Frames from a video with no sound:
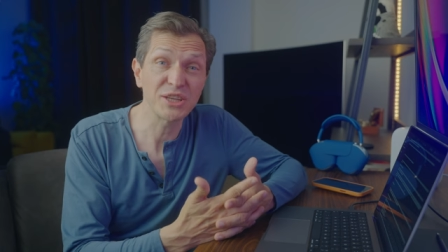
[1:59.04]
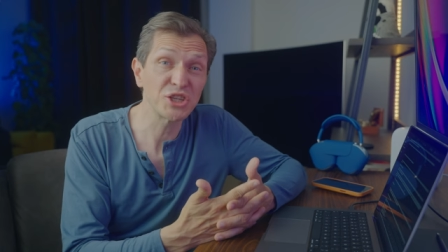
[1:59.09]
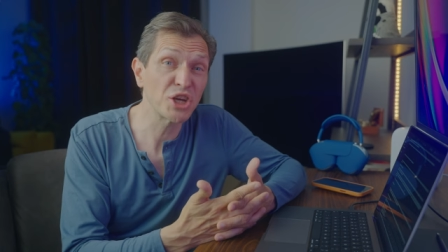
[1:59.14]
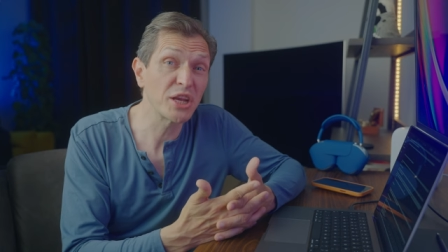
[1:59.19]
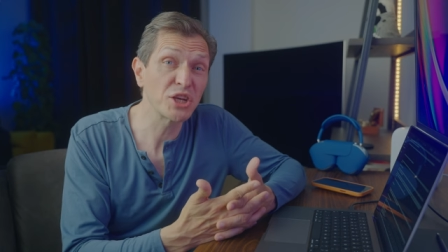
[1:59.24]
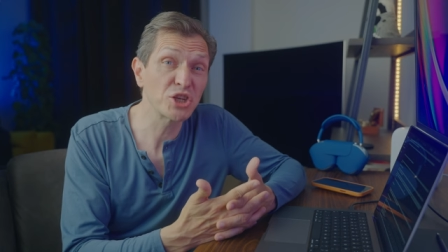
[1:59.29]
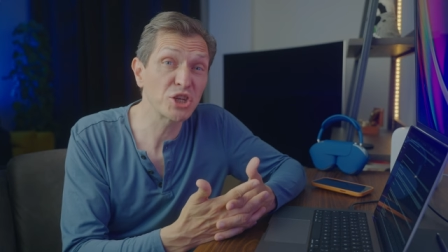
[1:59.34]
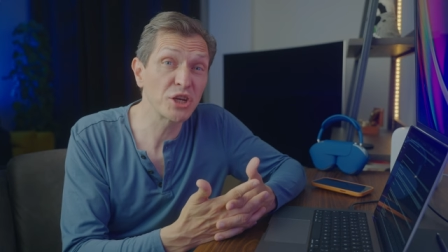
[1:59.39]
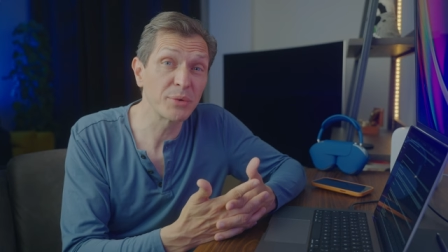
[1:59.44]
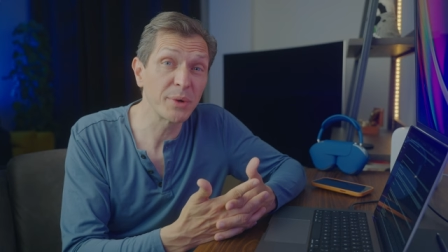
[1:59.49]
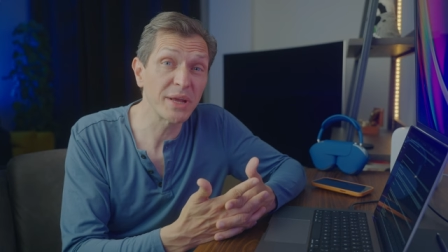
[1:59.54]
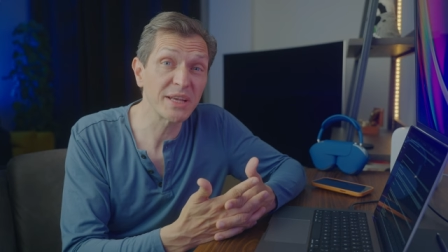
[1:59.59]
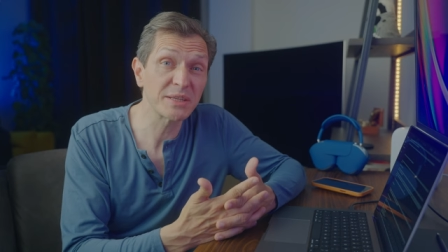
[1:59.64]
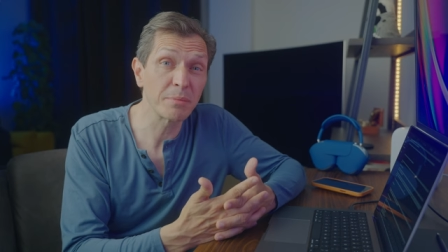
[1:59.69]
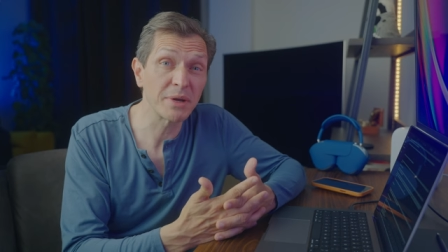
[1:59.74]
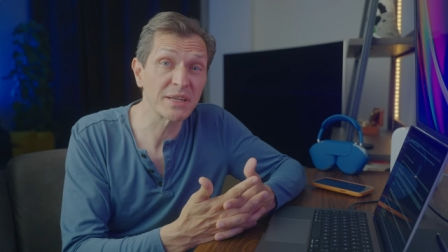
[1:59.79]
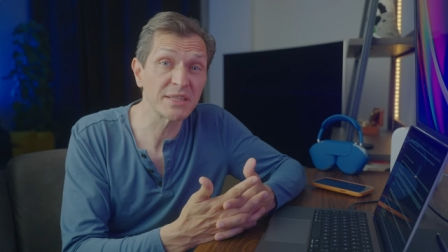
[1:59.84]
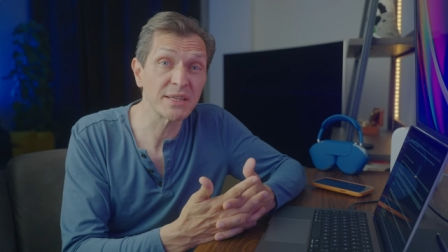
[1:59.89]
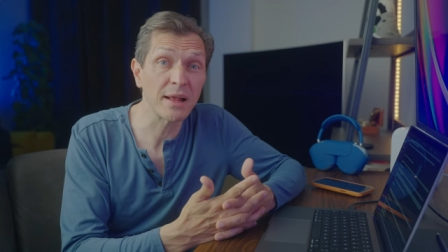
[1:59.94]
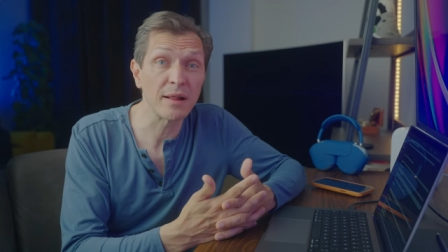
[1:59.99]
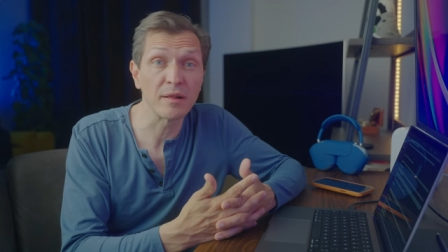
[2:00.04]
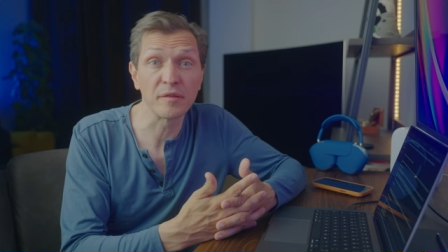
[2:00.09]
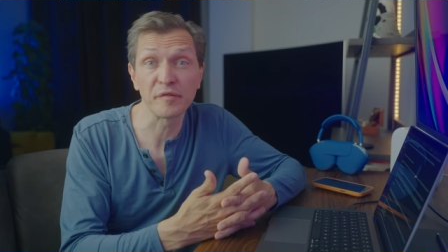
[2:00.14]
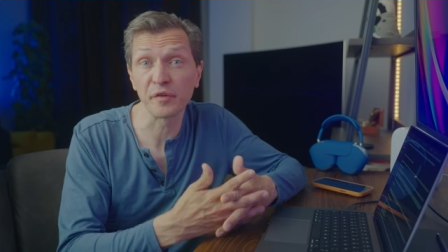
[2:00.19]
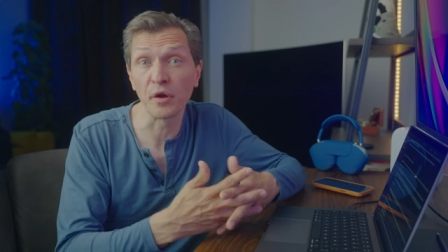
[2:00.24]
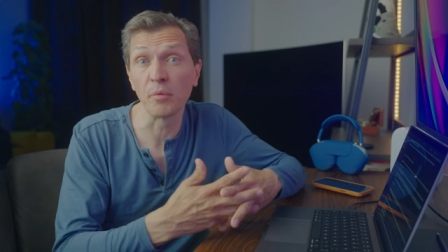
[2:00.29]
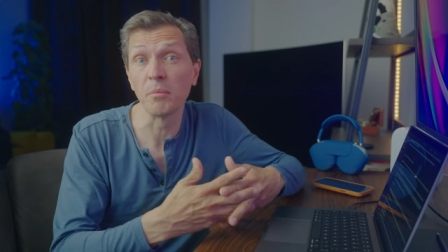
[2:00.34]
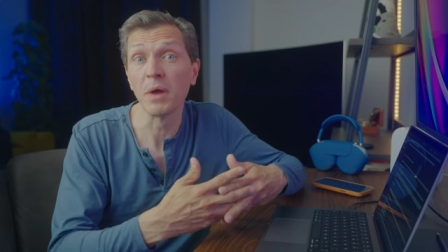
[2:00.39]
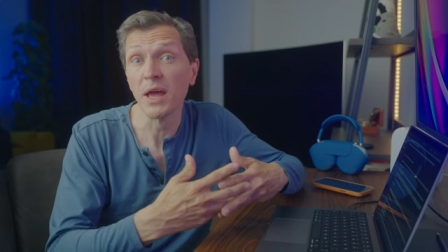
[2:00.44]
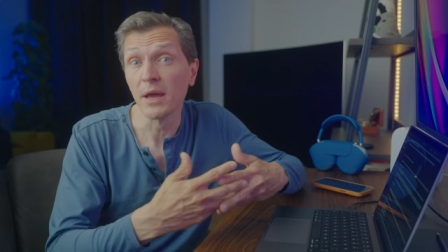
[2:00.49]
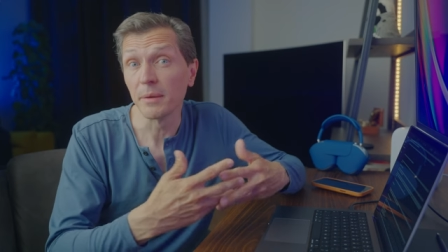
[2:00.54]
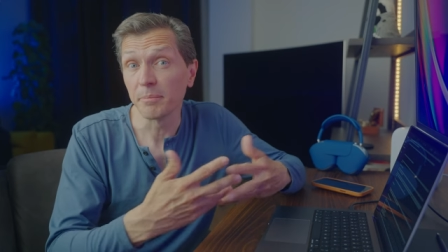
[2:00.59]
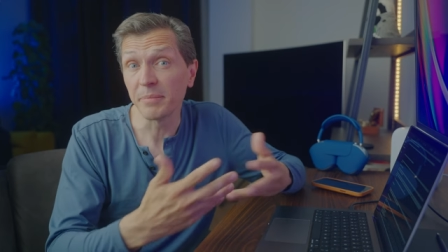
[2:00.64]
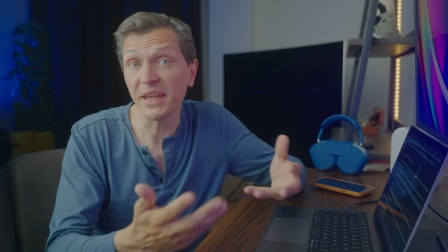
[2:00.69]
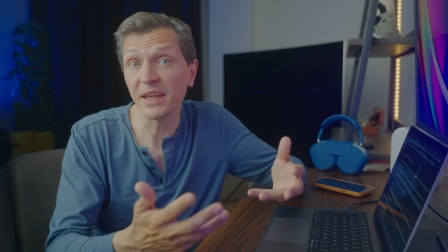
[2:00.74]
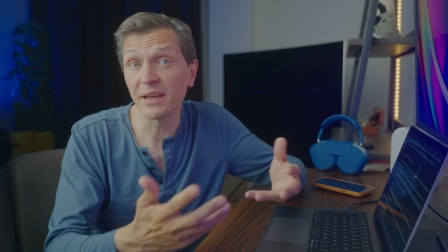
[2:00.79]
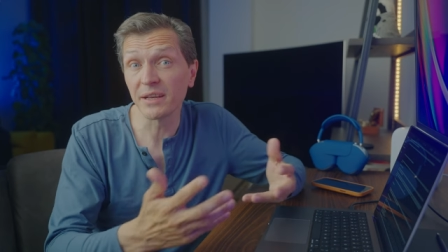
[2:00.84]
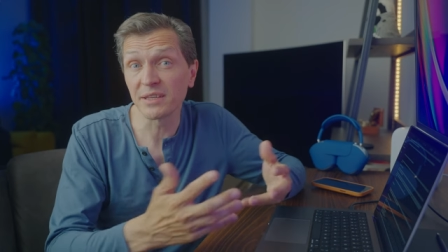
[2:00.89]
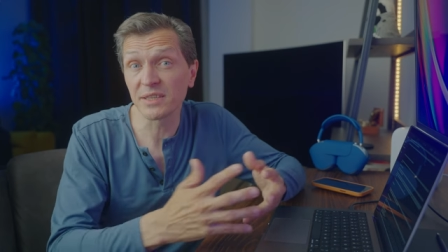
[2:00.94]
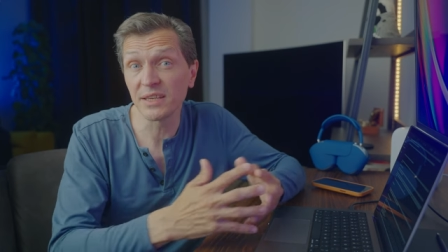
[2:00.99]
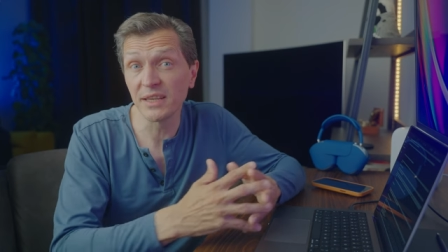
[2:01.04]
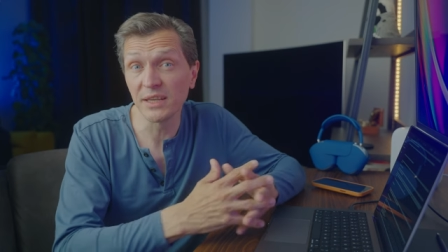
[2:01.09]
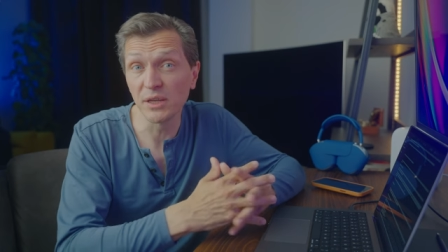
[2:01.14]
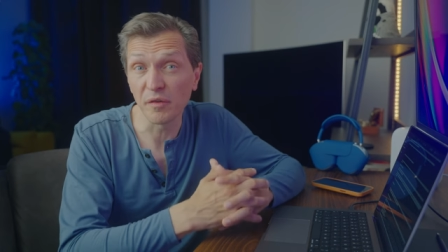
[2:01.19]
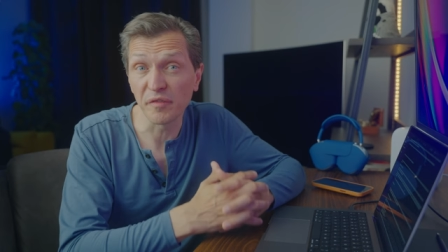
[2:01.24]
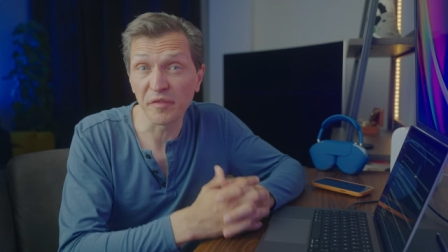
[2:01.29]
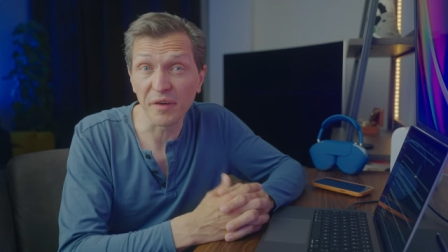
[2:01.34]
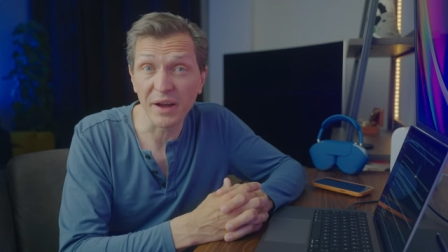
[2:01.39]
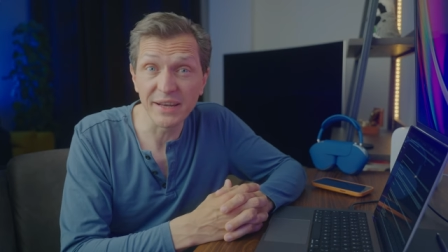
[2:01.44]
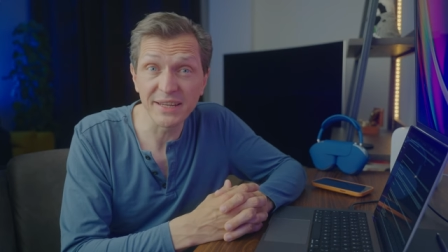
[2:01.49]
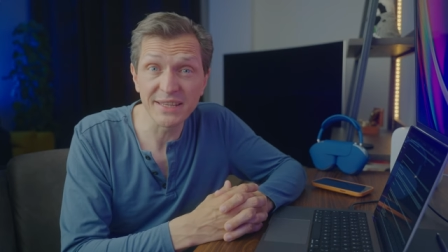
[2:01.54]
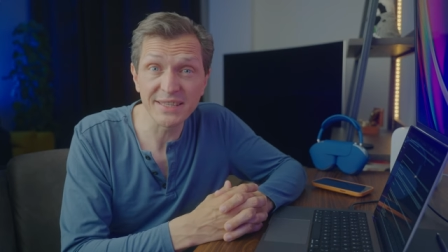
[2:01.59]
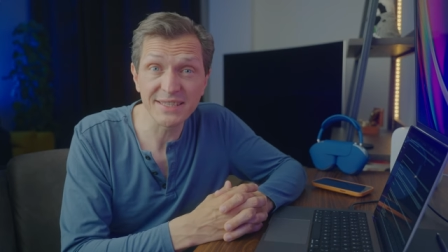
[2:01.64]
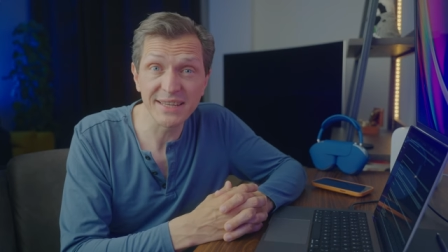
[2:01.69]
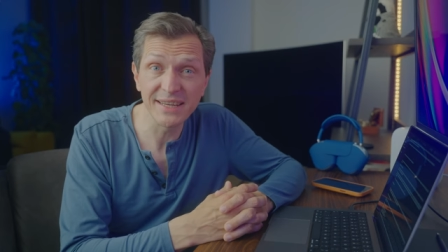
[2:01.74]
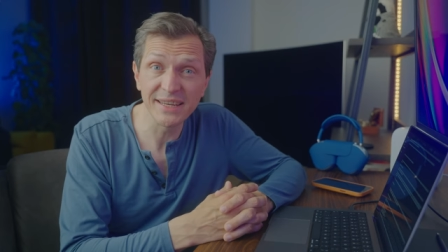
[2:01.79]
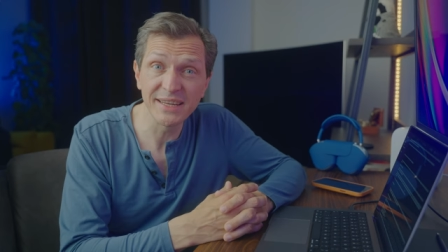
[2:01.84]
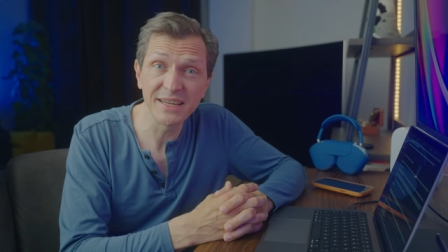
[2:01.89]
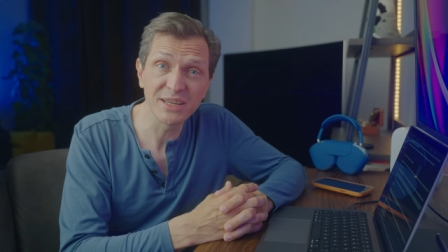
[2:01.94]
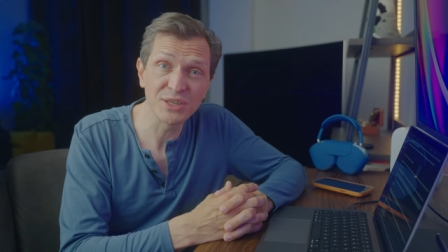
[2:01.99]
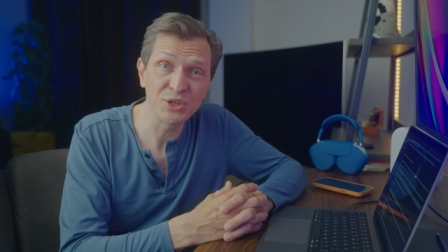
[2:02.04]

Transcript: changed careers myself from being a senior finance leader